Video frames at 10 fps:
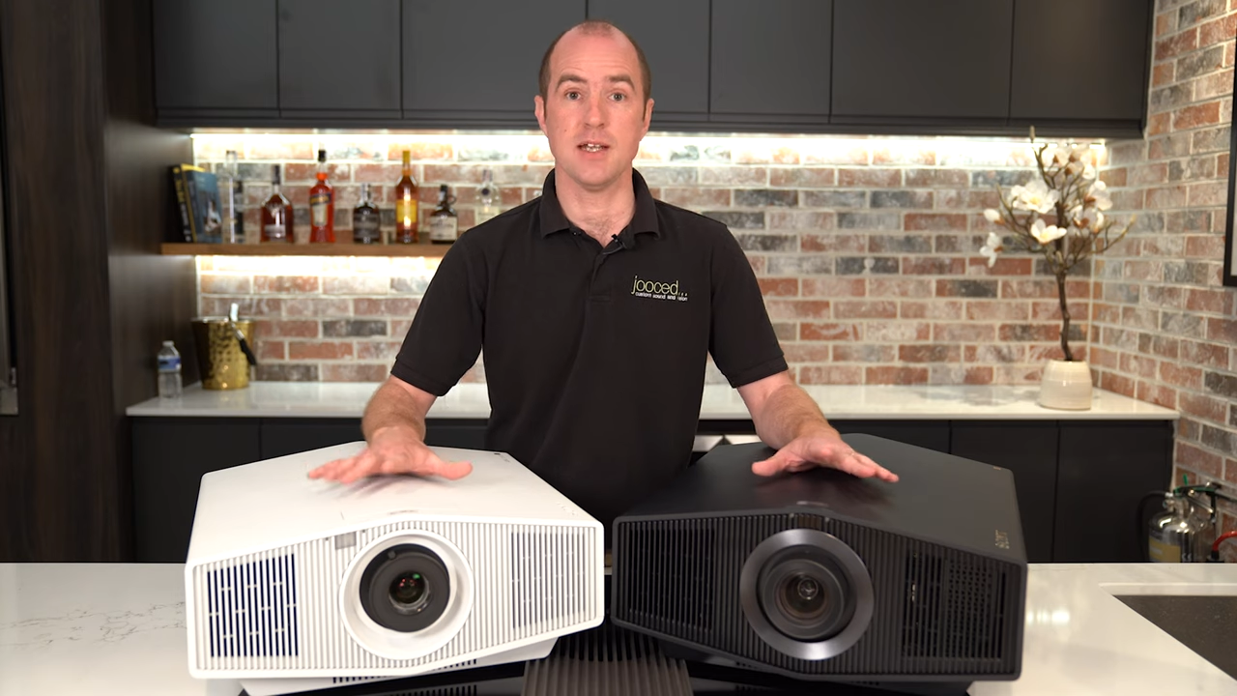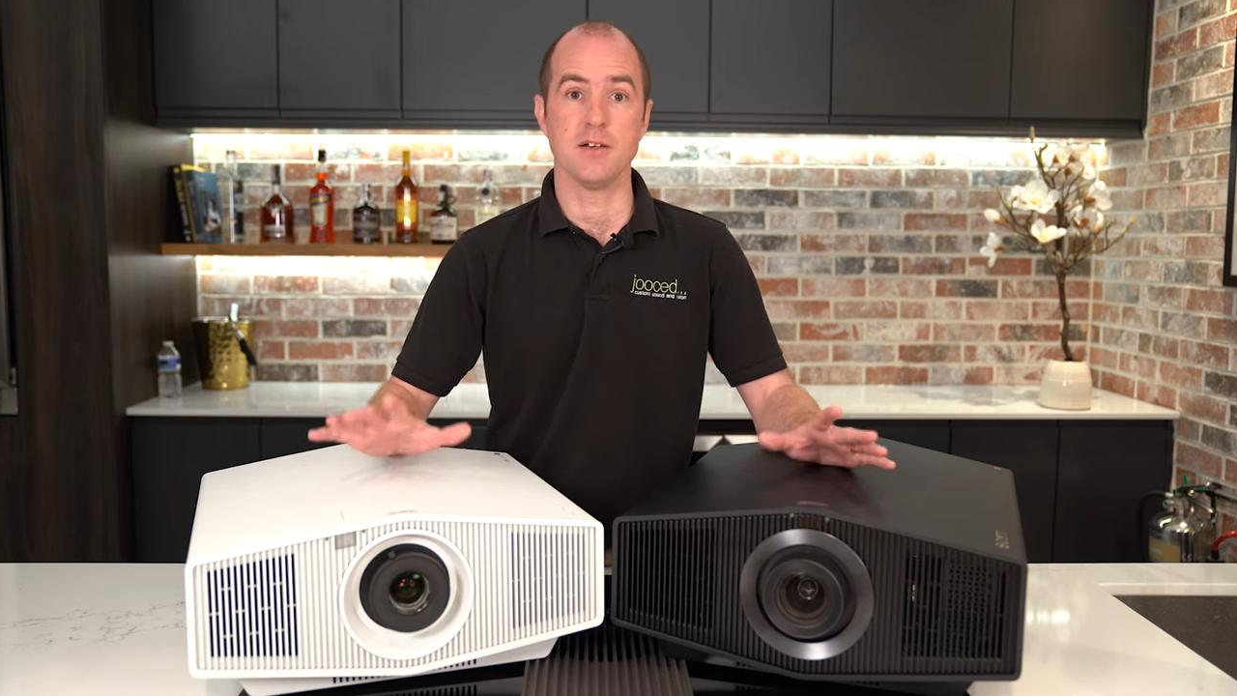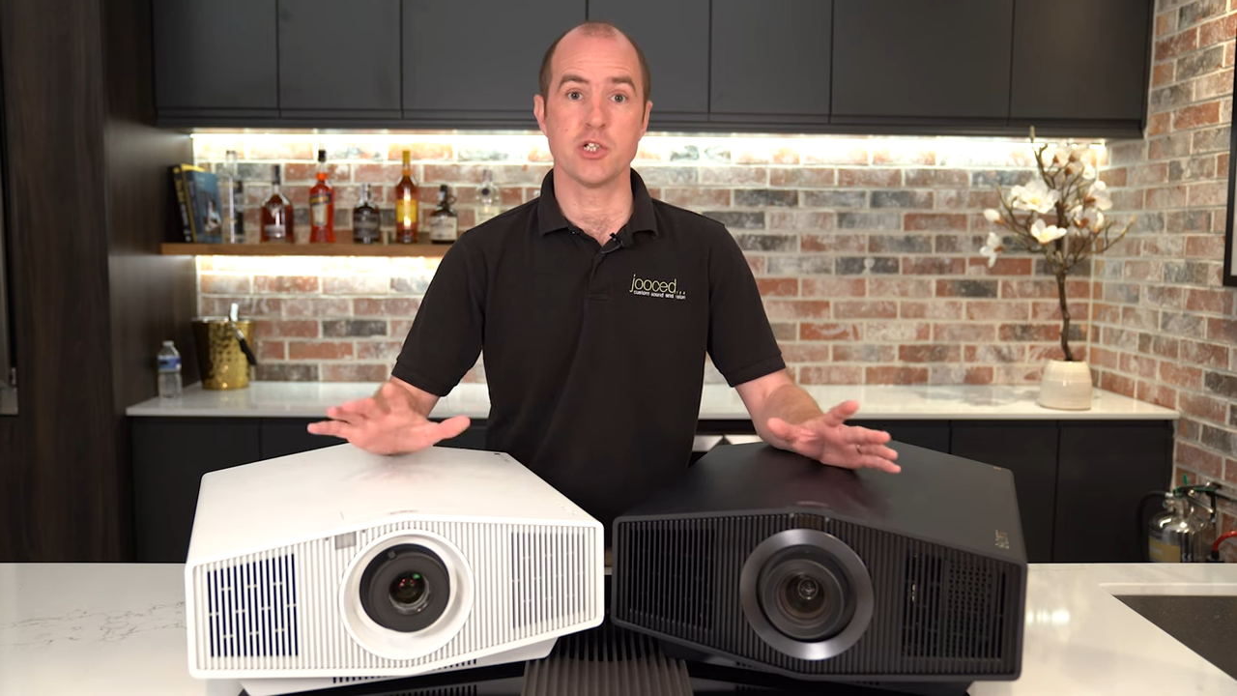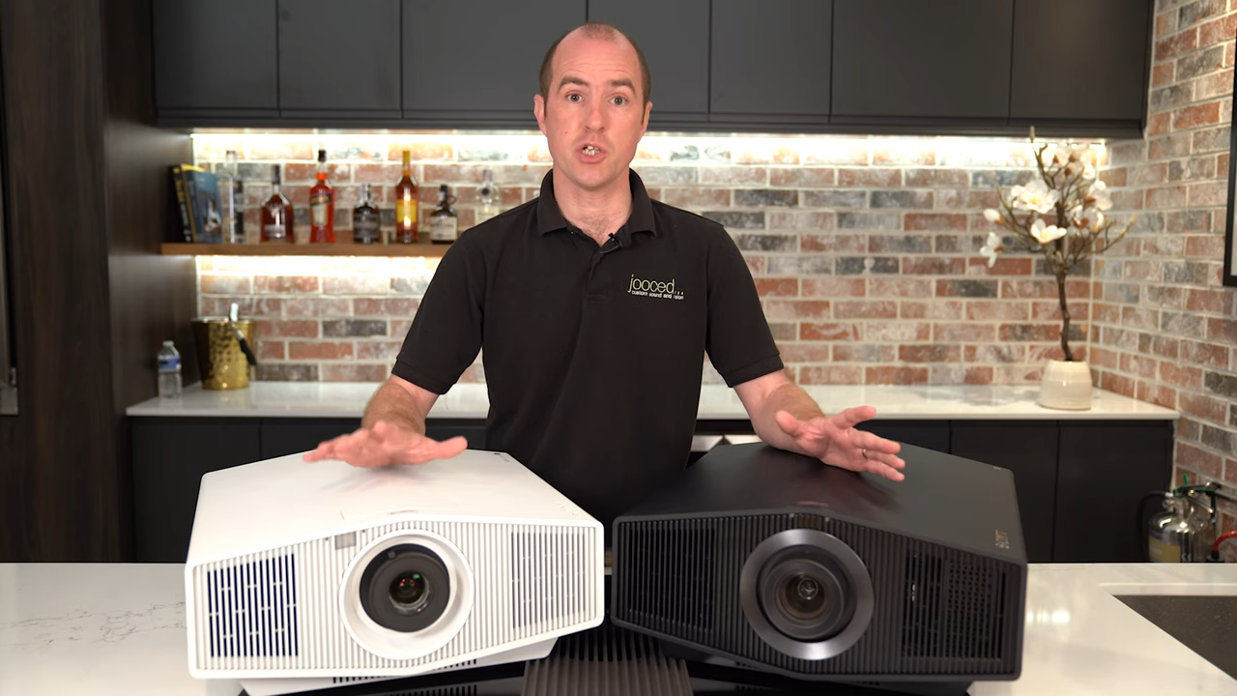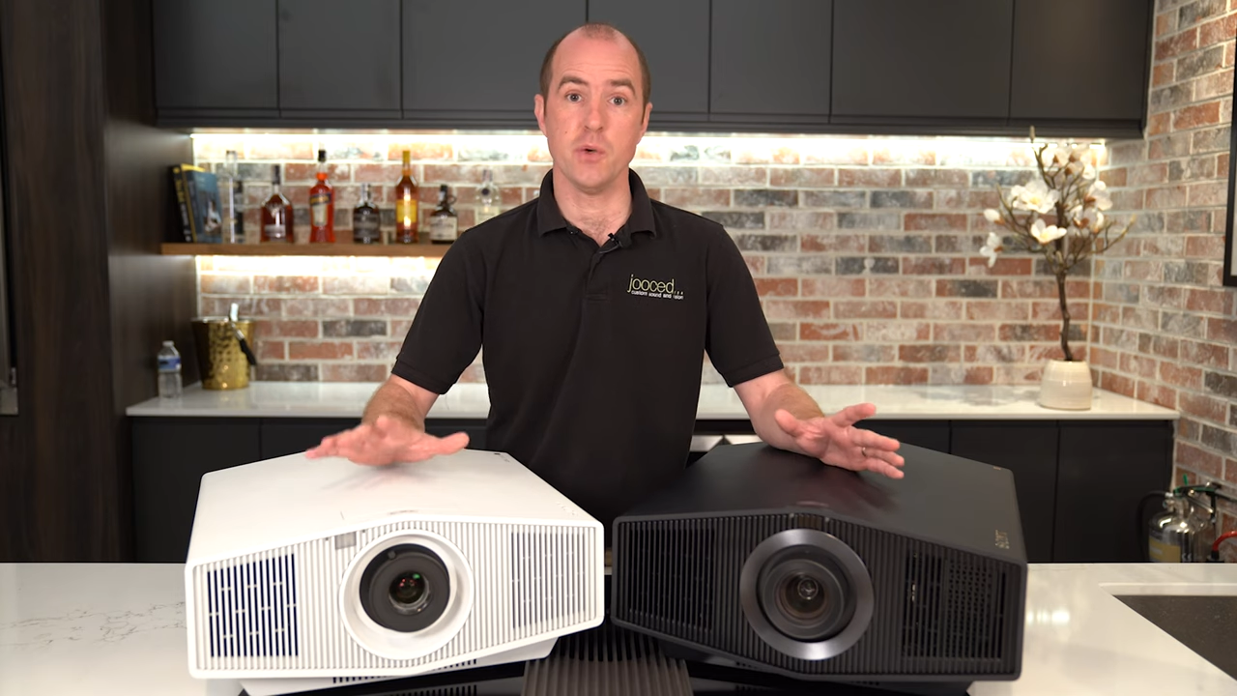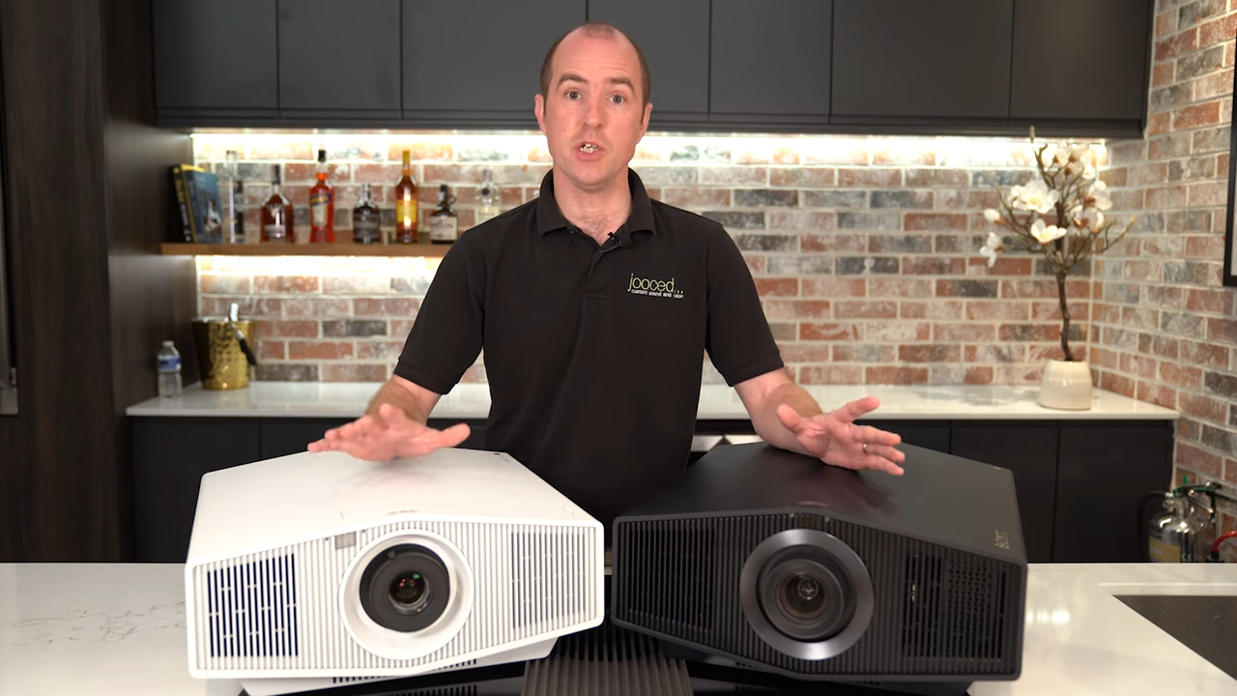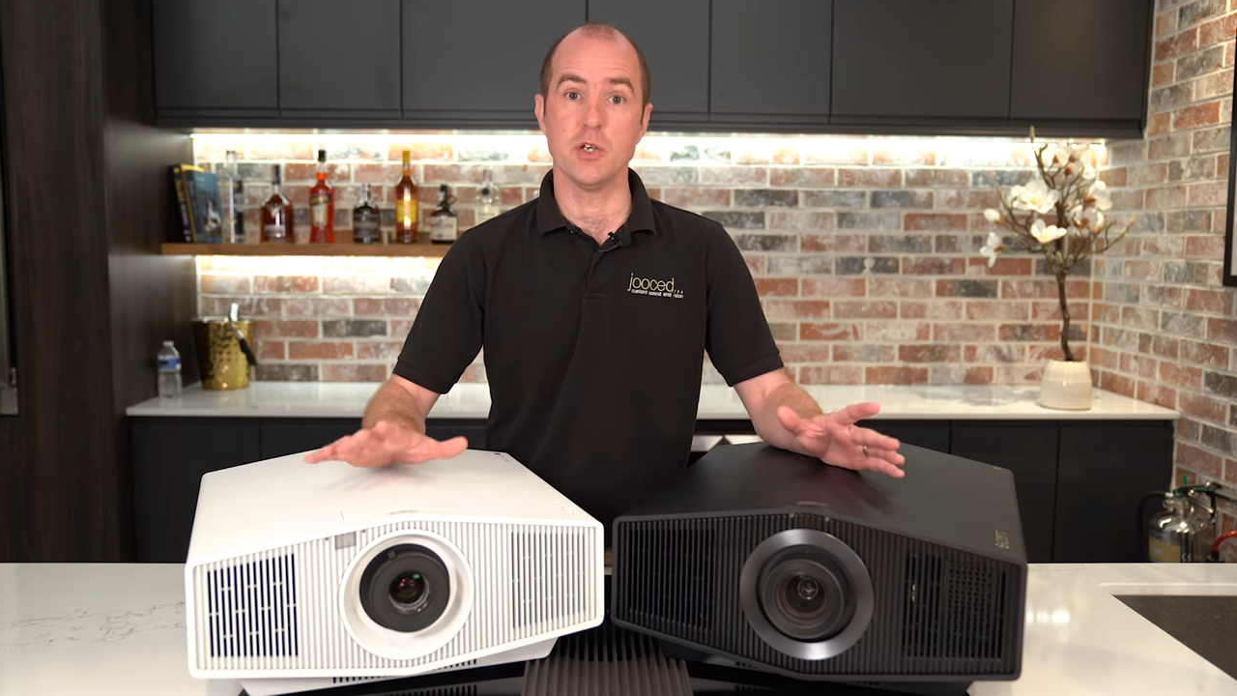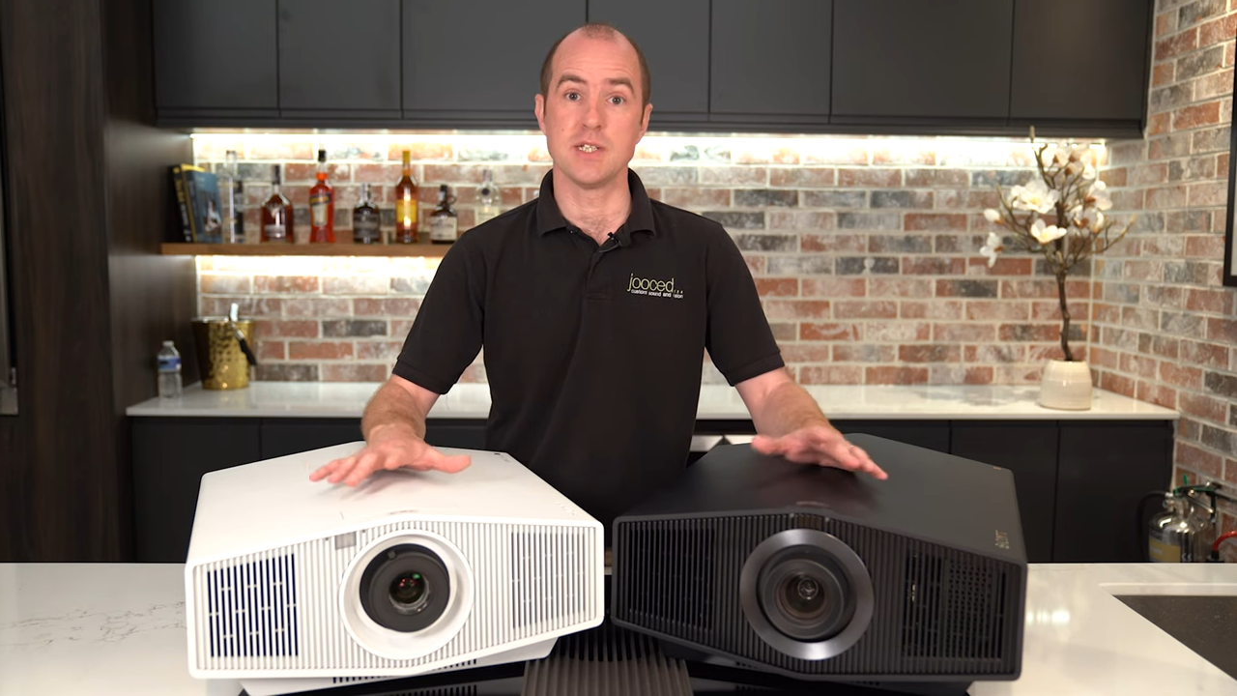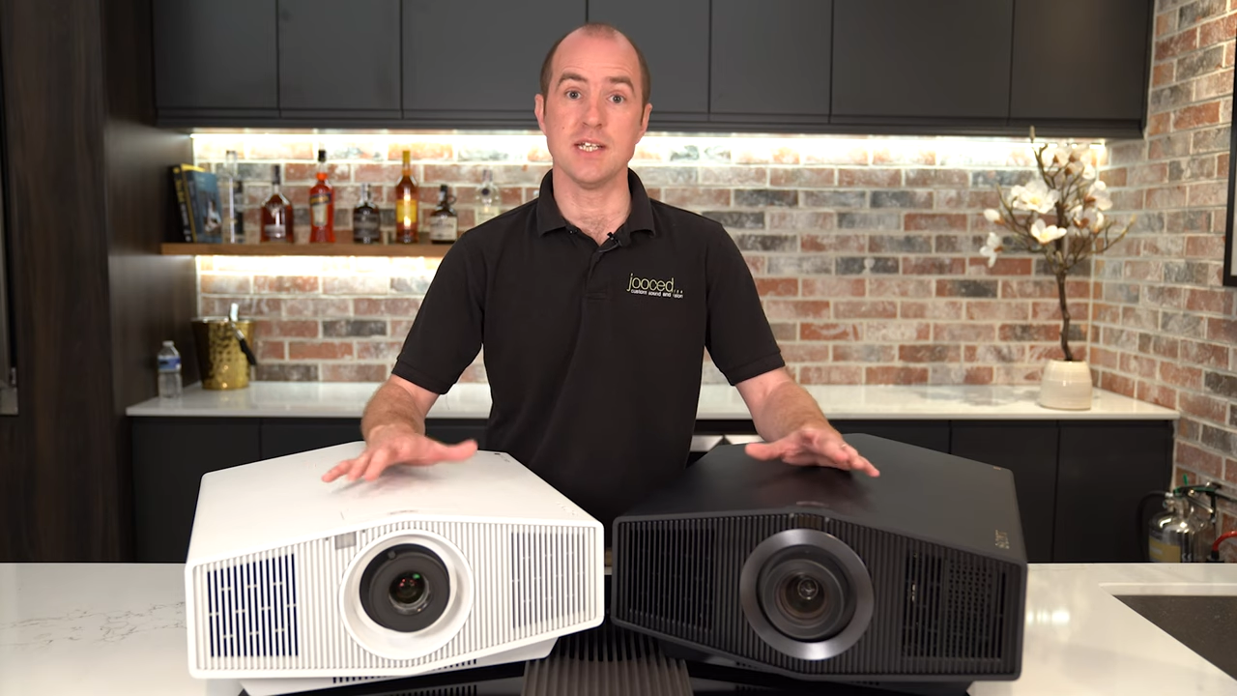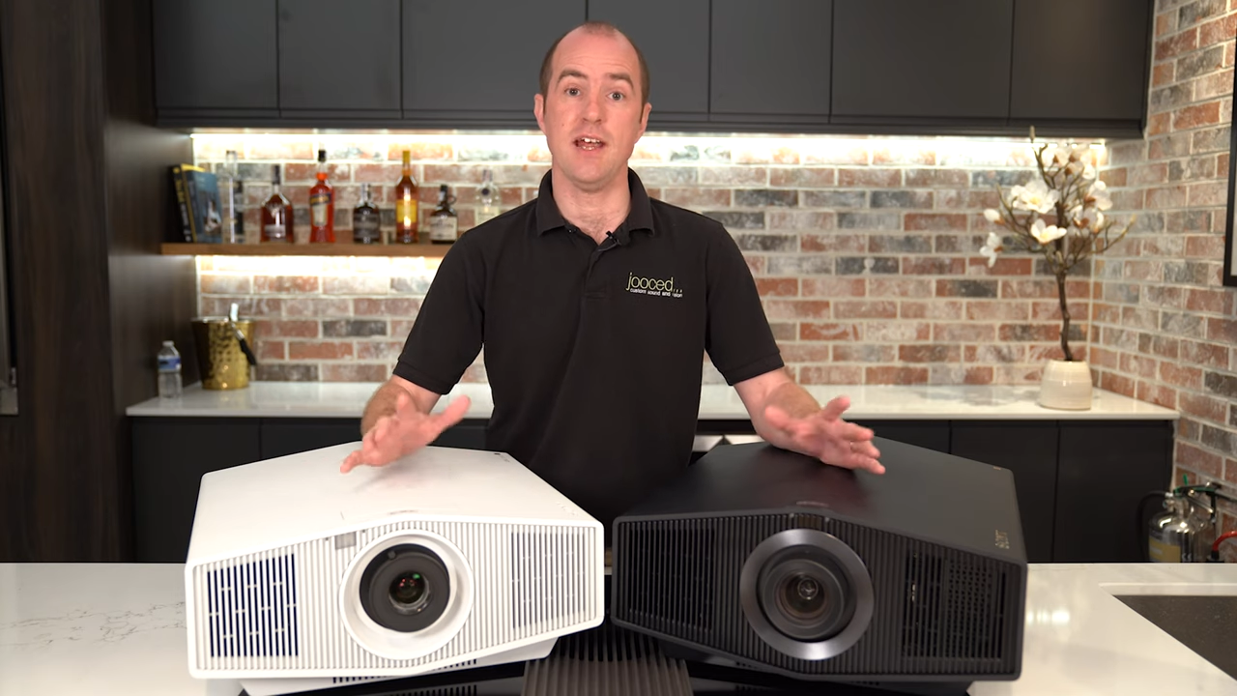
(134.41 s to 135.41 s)
that Sony
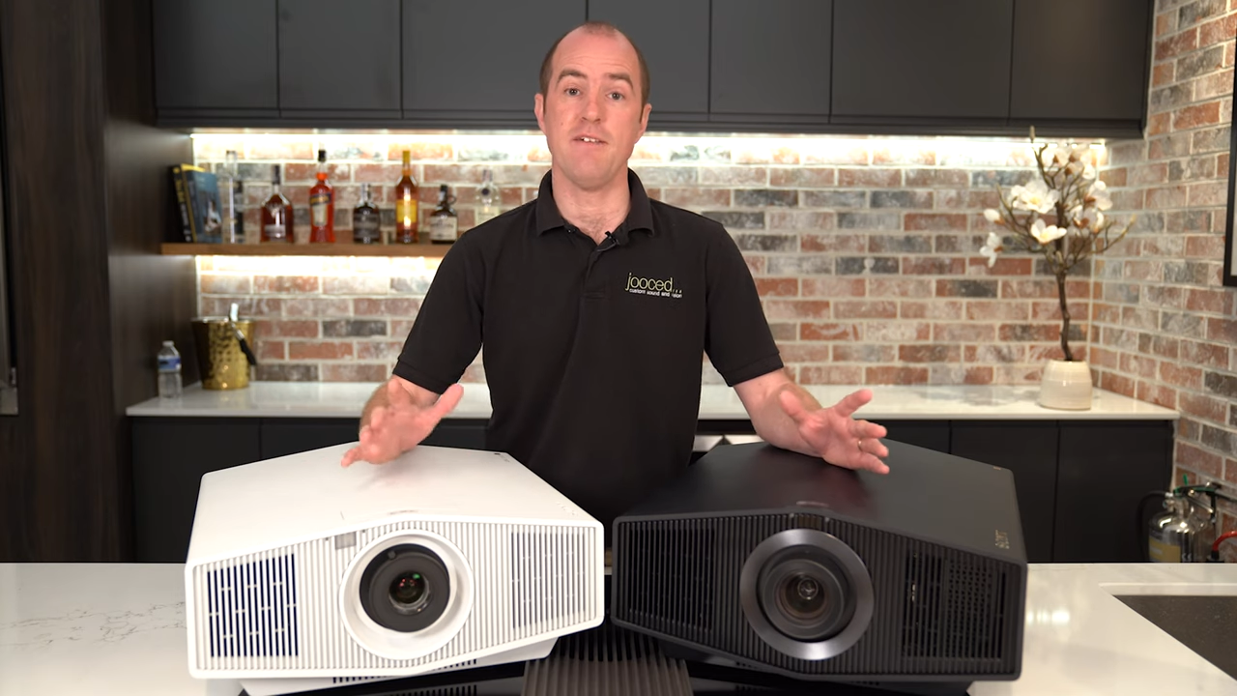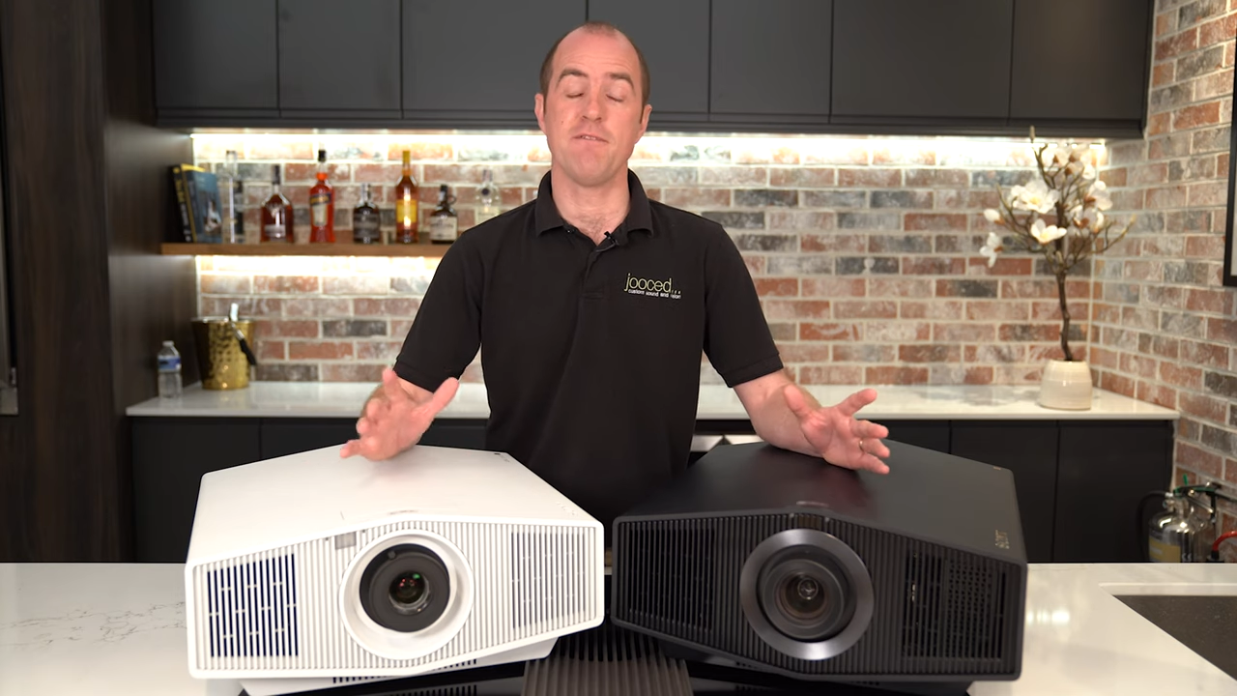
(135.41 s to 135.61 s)
uses in their